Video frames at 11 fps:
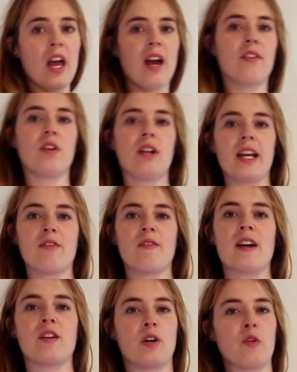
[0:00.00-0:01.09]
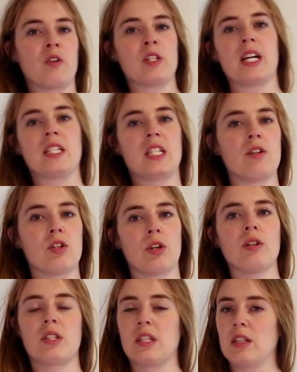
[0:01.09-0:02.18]
If you're a fan of oversized
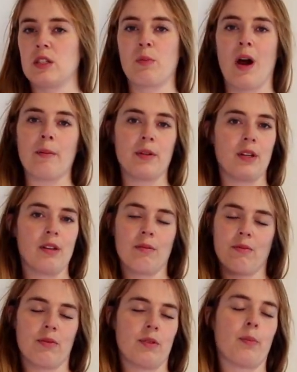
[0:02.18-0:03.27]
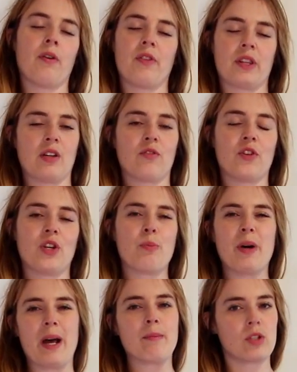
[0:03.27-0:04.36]
t-shirts, this is probably the perfect thing for you,
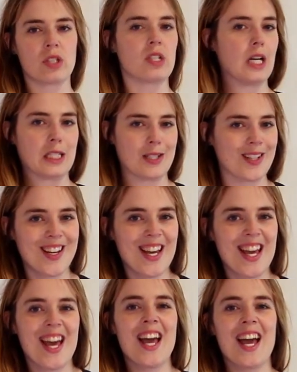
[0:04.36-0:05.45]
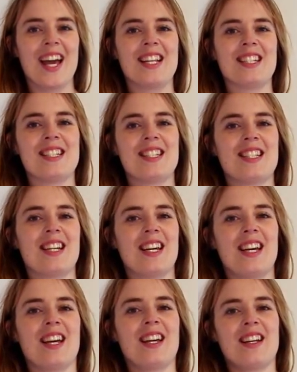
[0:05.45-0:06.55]
but I'm just not. And
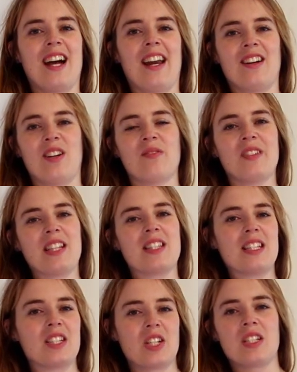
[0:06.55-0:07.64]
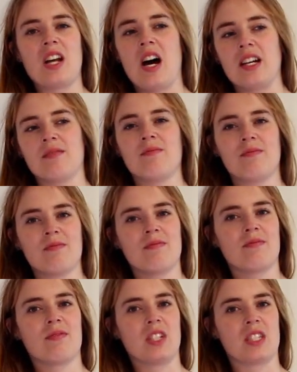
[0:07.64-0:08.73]
I don't know, it's just not
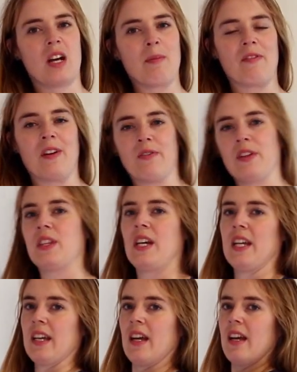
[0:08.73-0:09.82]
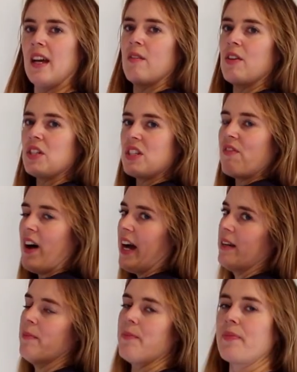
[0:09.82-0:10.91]
my favorite thing, which is
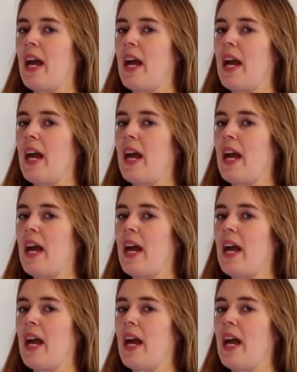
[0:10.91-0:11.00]
fine.